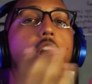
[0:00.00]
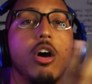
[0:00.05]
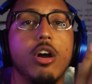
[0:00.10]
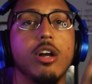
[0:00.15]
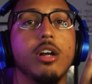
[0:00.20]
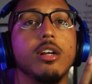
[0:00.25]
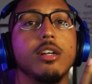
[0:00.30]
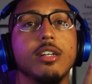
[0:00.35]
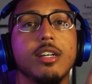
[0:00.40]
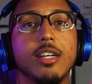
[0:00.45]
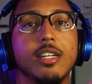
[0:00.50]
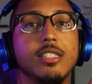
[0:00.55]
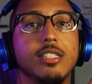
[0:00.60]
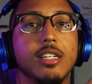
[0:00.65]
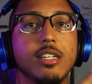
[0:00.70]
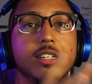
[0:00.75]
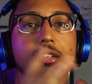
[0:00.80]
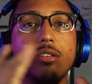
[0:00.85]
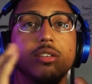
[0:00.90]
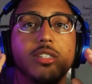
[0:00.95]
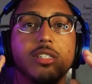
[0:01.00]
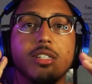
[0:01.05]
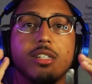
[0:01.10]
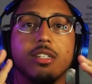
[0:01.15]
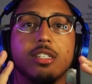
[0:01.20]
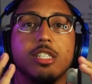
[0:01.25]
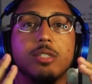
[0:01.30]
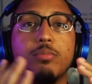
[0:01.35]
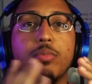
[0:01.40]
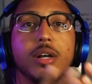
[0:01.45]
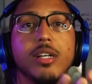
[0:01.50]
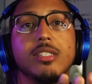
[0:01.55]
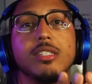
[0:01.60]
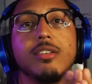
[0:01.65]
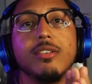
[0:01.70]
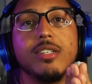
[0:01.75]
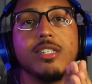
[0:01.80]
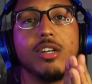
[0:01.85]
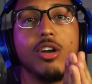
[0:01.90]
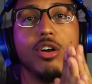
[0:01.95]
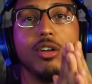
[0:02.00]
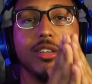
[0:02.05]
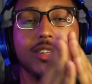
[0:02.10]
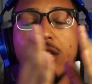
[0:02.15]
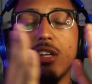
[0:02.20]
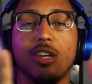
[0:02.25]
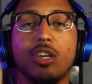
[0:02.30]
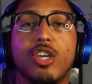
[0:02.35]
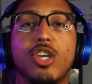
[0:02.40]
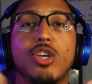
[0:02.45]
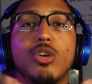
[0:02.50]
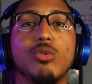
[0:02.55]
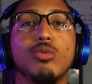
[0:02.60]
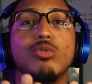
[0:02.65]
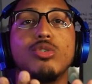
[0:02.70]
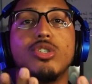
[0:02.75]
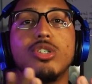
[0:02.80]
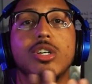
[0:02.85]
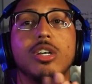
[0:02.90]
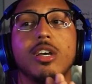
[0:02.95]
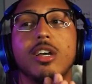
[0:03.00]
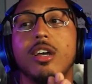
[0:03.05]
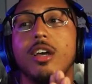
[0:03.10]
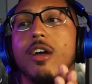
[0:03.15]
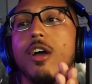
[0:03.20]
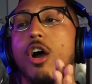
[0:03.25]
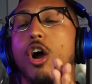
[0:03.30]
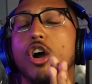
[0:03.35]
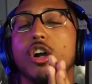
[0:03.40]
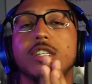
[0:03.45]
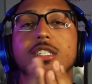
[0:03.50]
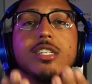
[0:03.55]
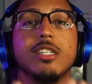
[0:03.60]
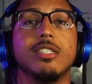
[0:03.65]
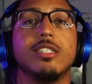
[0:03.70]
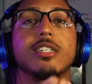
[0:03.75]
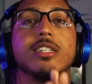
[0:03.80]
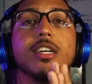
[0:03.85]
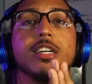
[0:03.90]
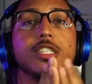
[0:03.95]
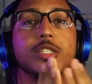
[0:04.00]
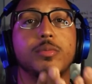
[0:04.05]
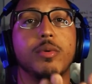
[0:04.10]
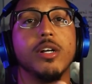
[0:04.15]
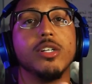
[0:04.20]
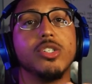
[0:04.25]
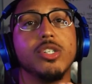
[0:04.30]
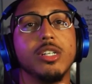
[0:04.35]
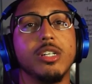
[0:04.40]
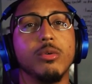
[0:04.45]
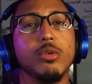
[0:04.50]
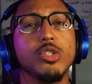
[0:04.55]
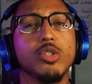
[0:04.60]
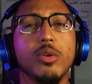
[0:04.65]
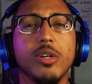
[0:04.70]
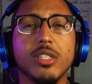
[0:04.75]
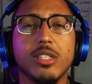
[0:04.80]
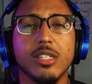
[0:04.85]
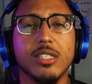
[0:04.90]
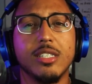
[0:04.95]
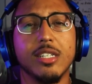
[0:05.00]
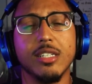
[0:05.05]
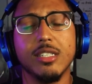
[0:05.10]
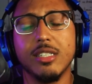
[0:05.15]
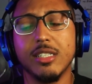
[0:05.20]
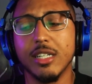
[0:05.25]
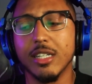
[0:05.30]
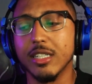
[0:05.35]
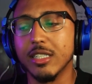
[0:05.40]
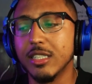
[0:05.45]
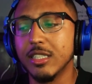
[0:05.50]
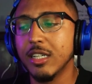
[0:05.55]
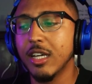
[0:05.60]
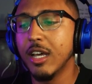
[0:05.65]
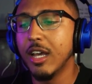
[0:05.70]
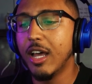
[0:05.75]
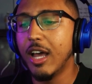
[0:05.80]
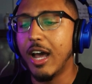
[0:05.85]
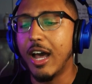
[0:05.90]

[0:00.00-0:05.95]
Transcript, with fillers: art. It's, a, it's an expressive, it's a huge artistic expression. They were showing statistics.